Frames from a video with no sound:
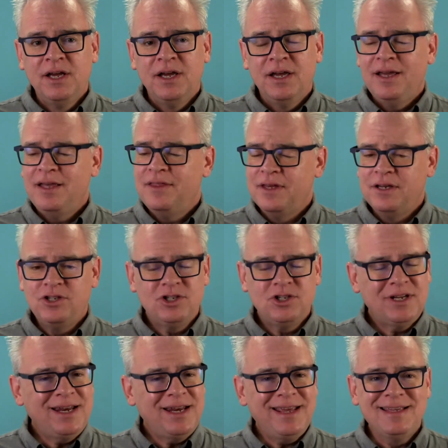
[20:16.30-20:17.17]
The
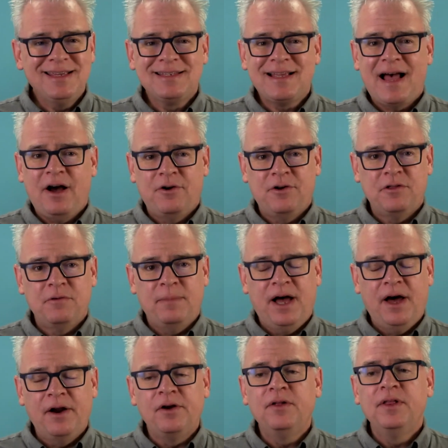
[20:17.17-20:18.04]
genie is out of the
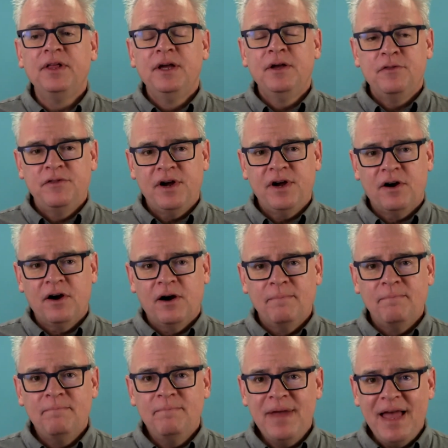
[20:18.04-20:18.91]
bottle. There are
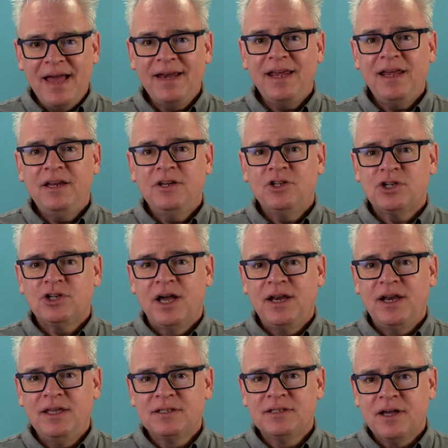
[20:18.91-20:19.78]
many
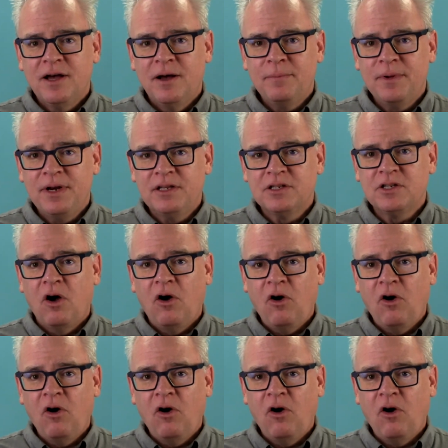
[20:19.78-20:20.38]
Chinese companies